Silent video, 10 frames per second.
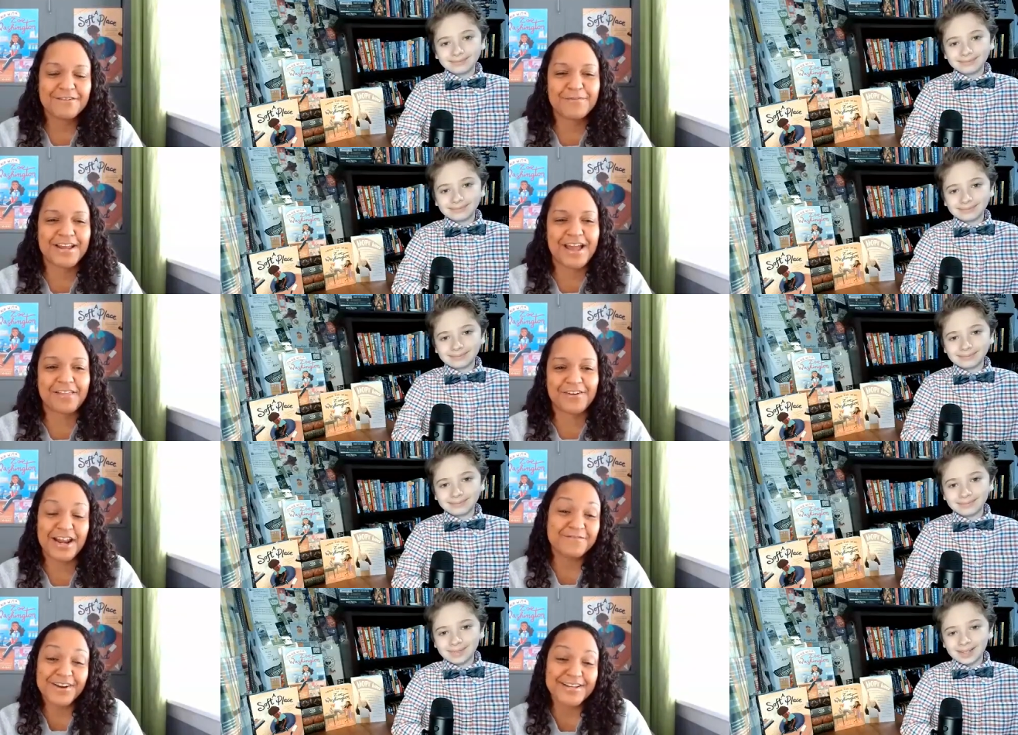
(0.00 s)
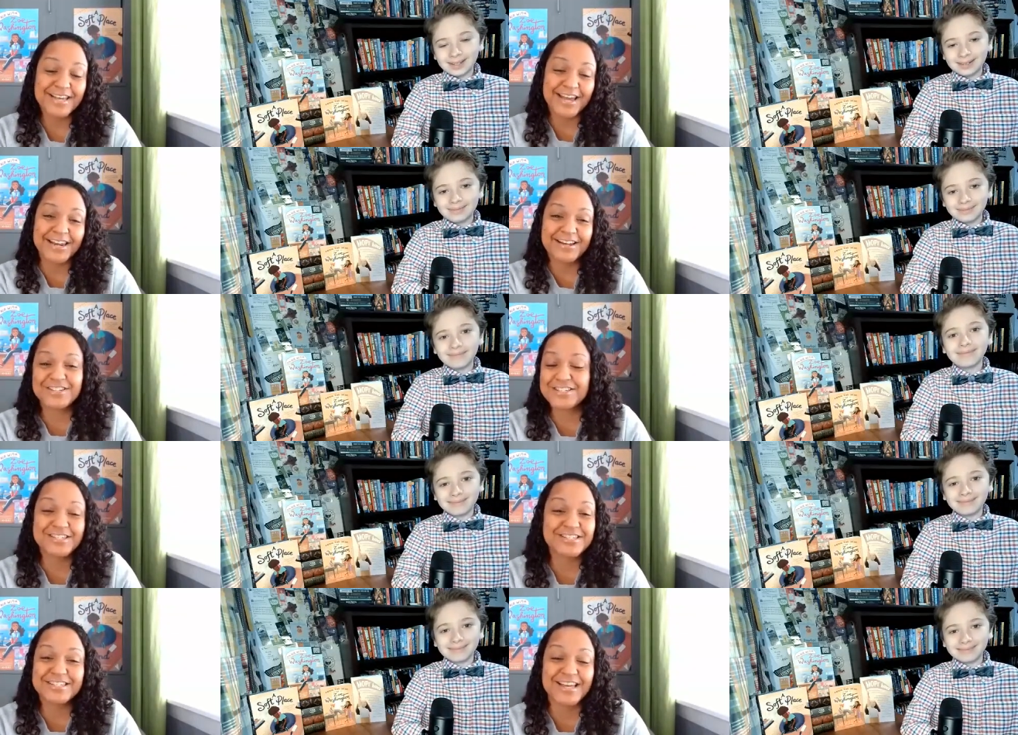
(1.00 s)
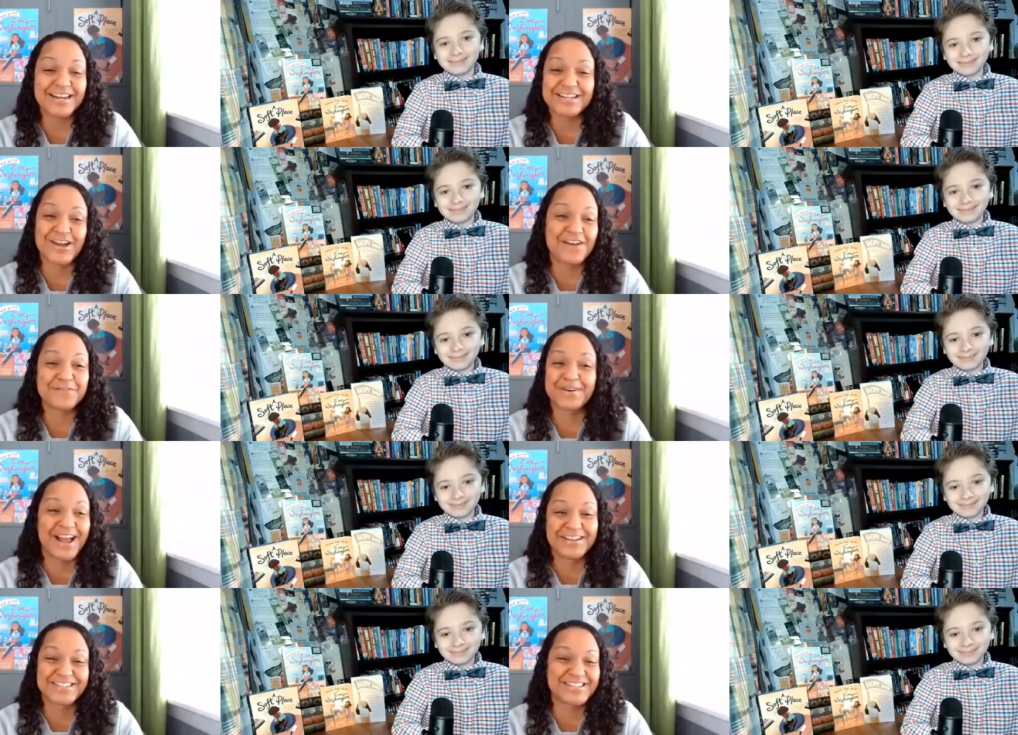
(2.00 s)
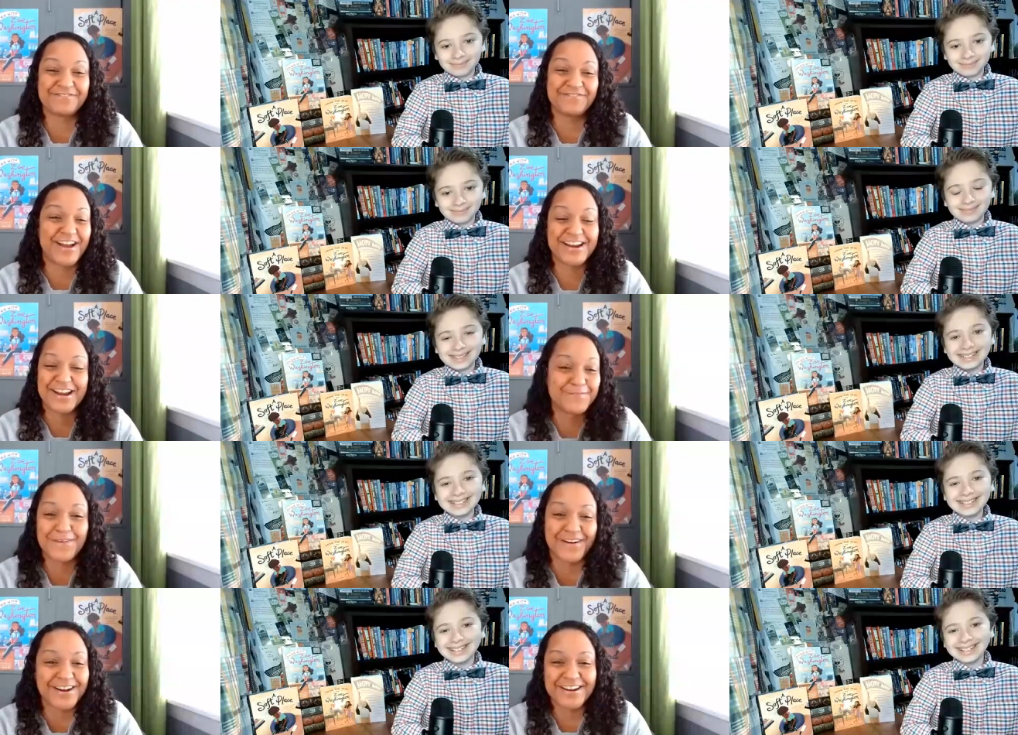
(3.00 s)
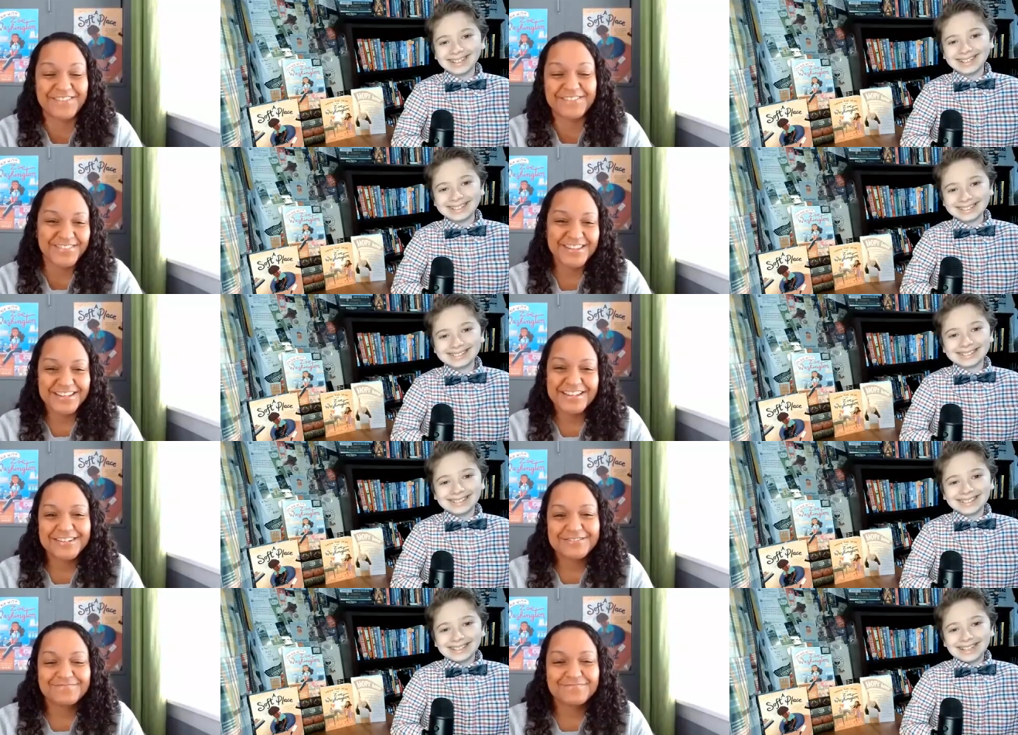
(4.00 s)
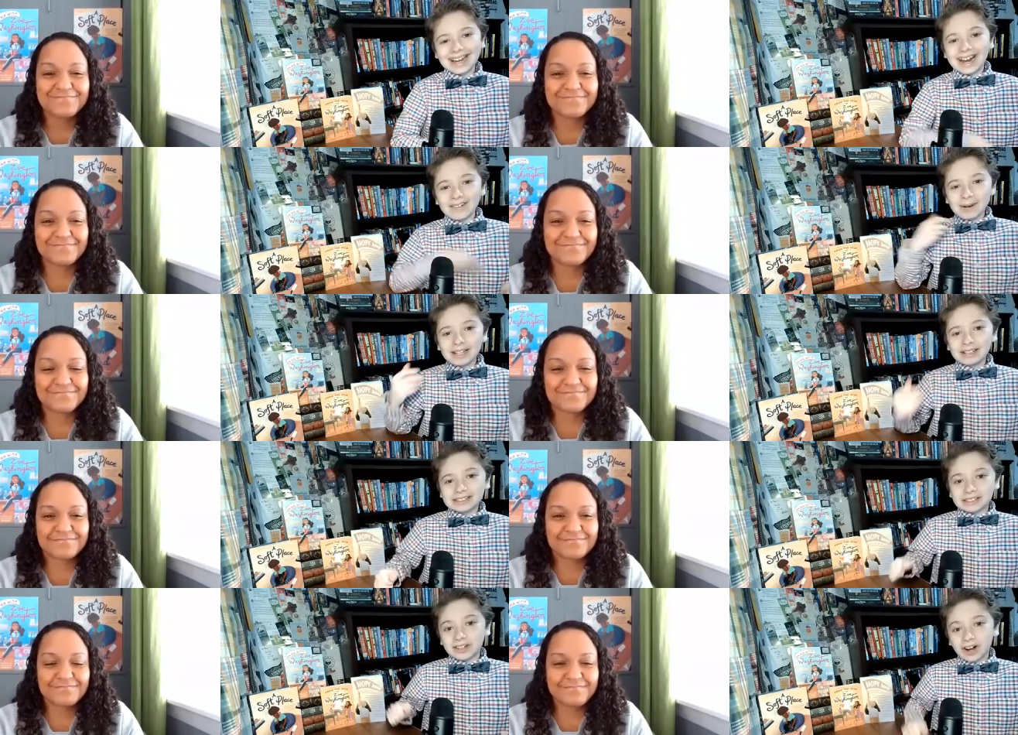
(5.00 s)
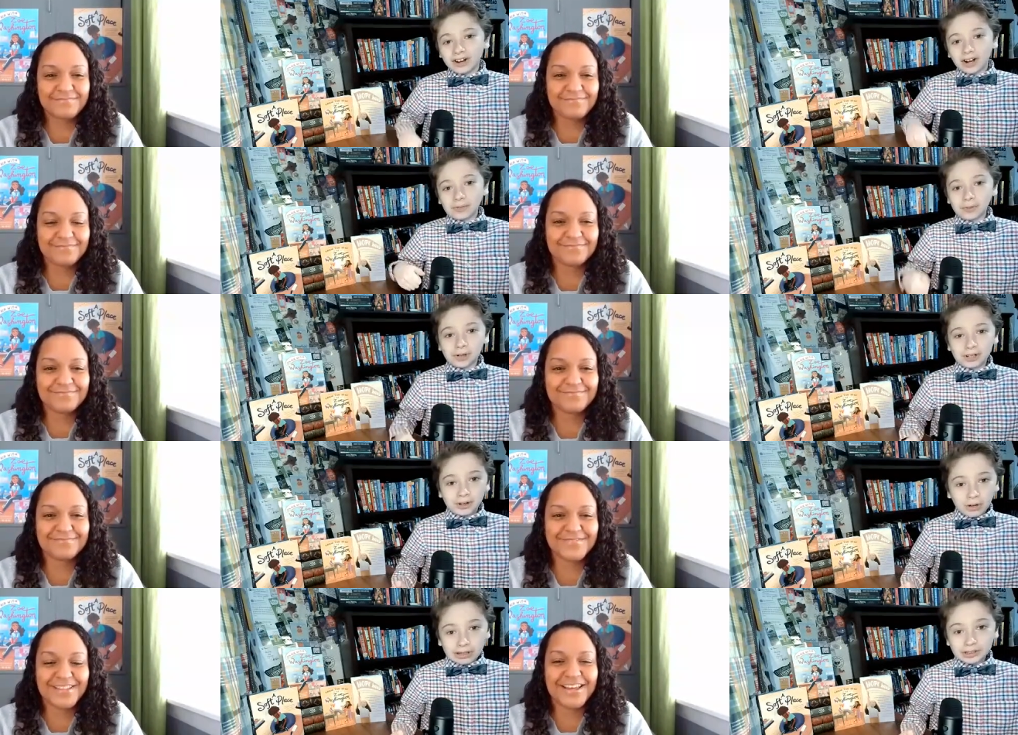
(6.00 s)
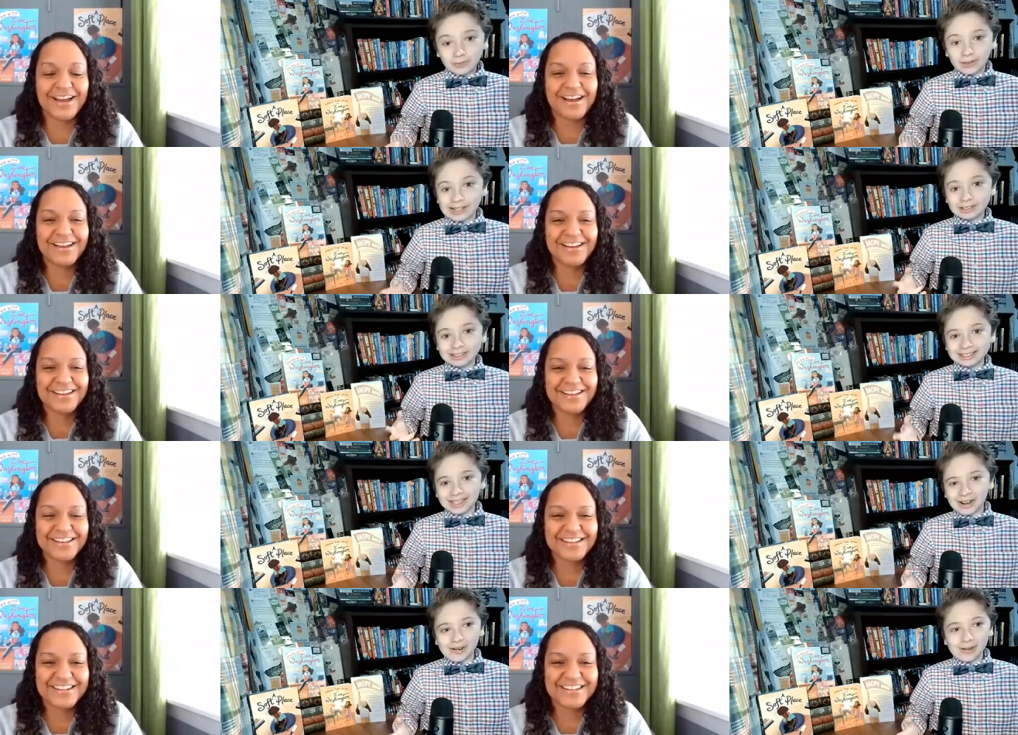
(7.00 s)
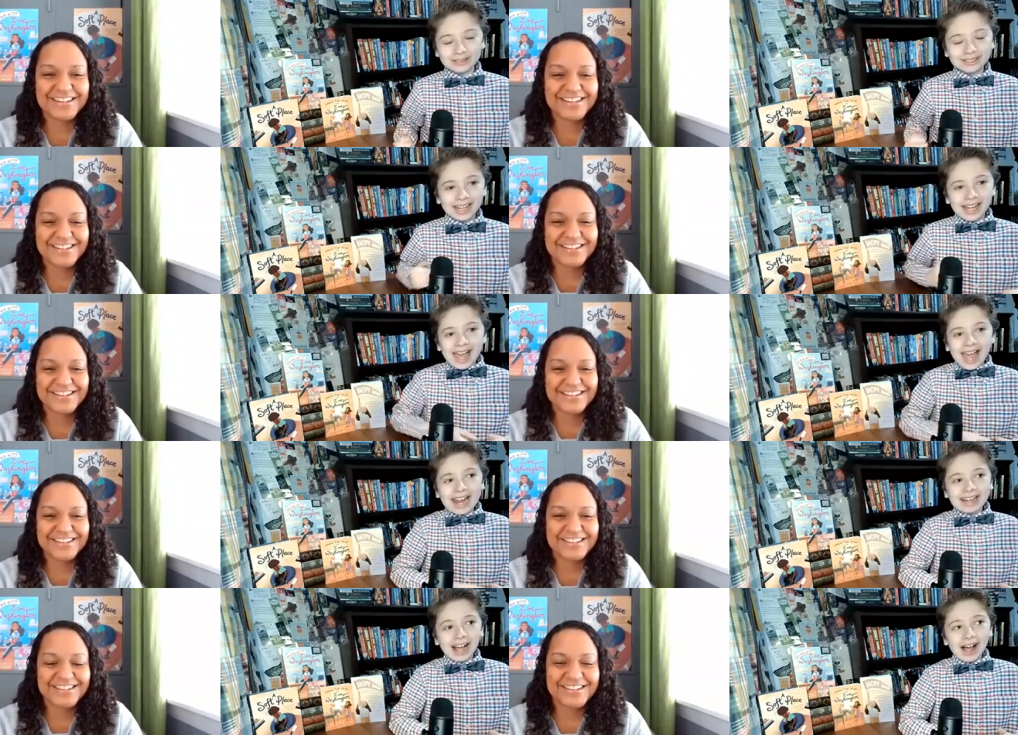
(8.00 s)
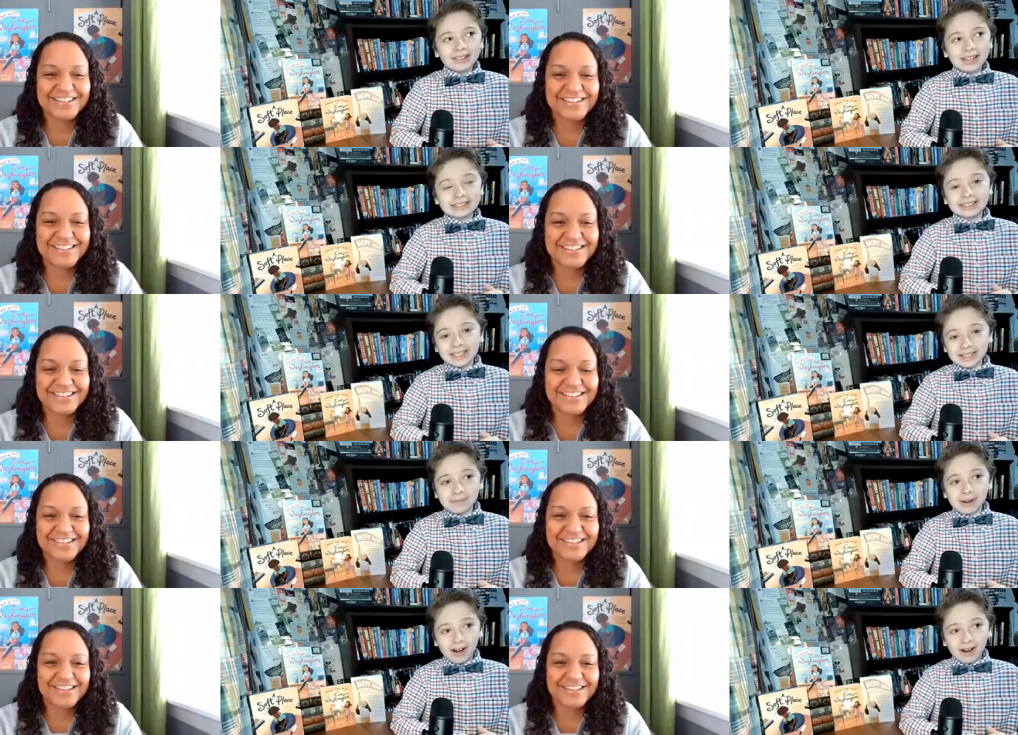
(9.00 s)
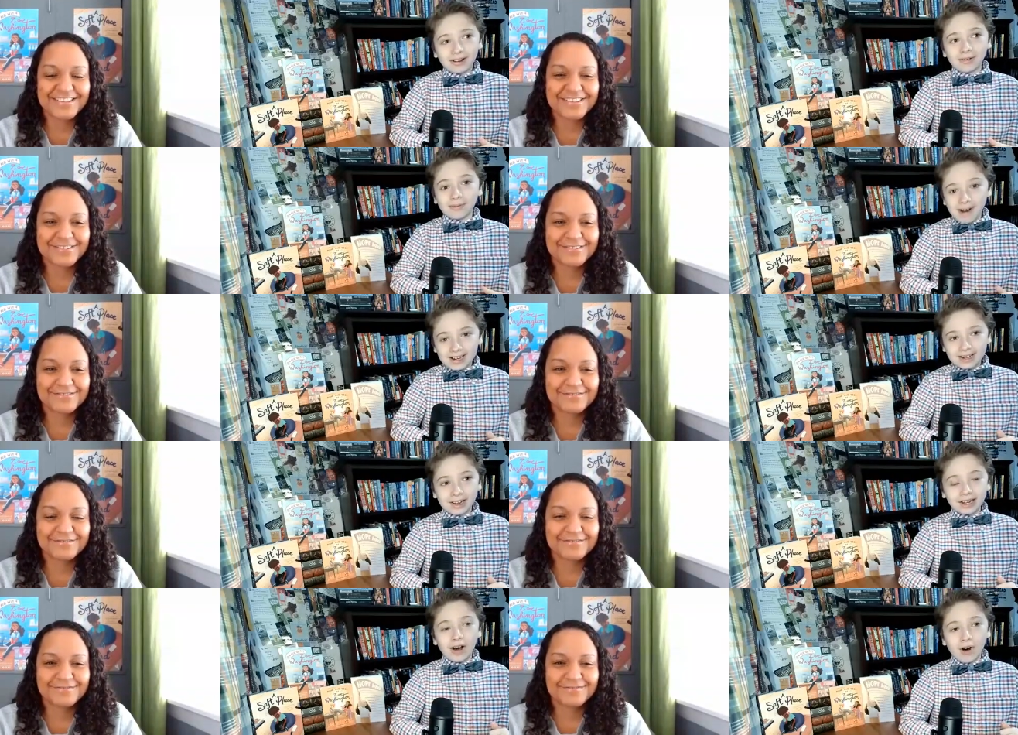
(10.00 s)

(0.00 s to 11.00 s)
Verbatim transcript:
Speaker 1: from what I gather, and I'm very excited, just as excited as everybody else to find out more. You know. Yeah, and
Speaker 2: everybody let's knock on wood, cross yeah. our fingers and toes, and let's keep on waiting and